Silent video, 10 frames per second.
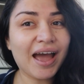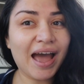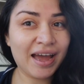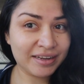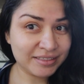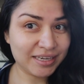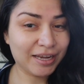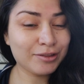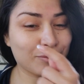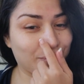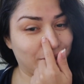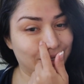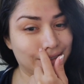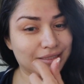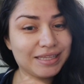And day 3,
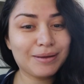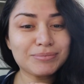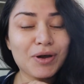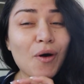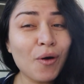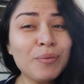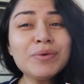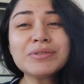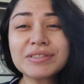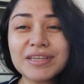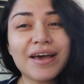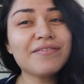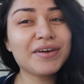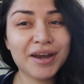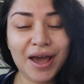he slept almost
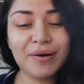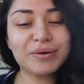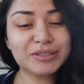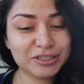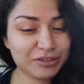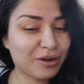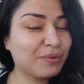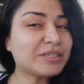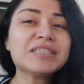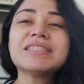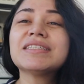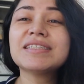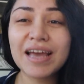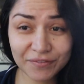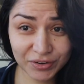7 hours straight, which he's
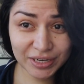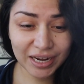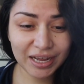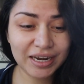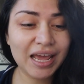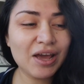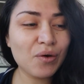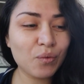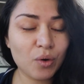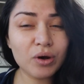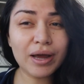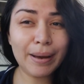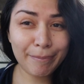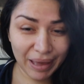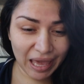never done. Woke
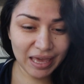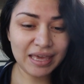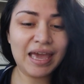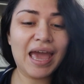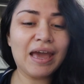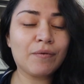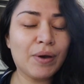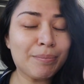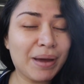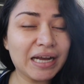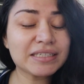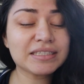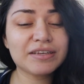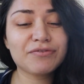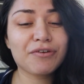up 8 and went back to
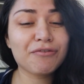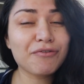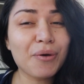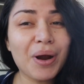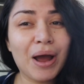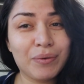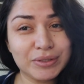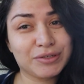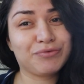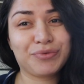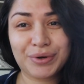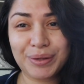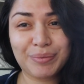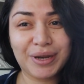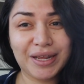sleep for 4 hours and
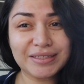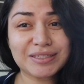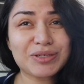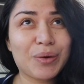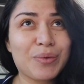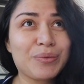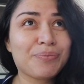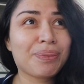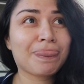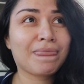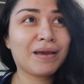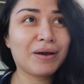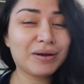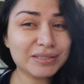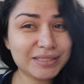40 minutes. So
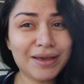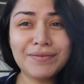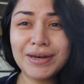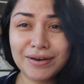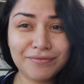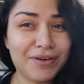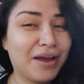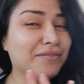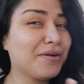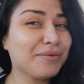7 and 5,